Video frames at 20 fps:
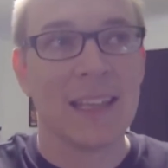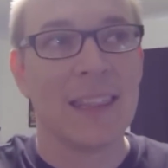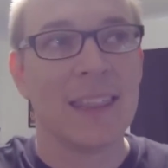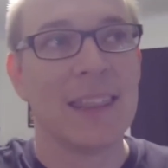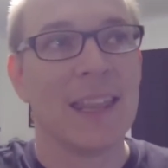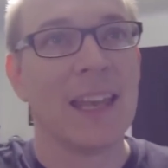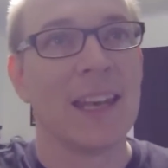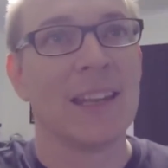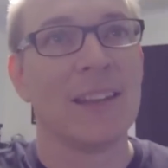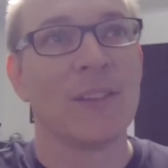
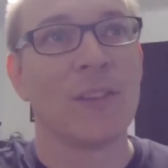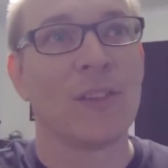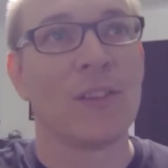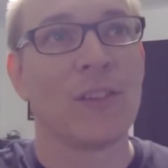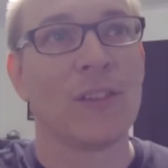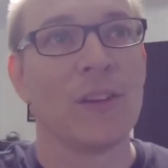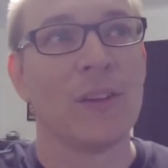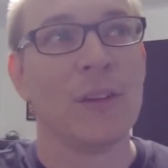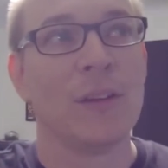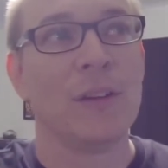that
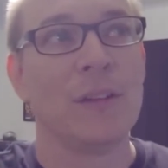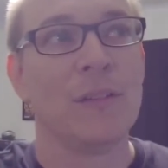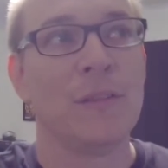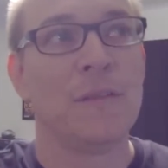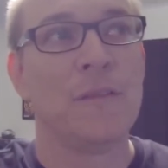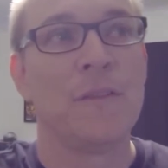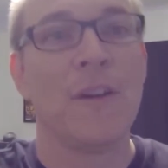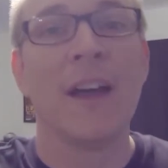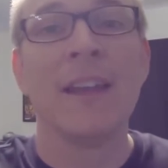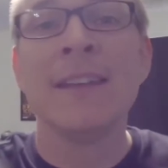it's
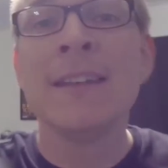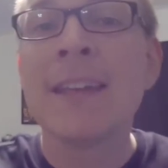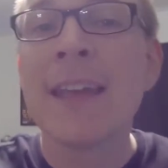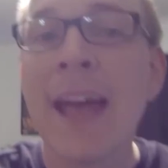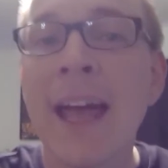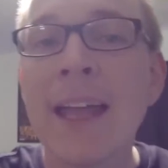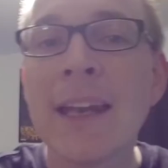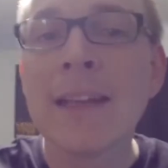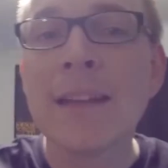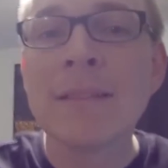fun to
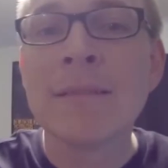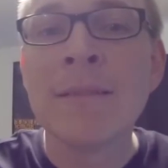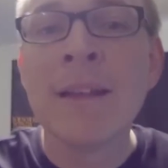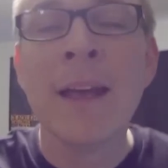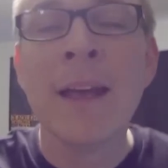edit,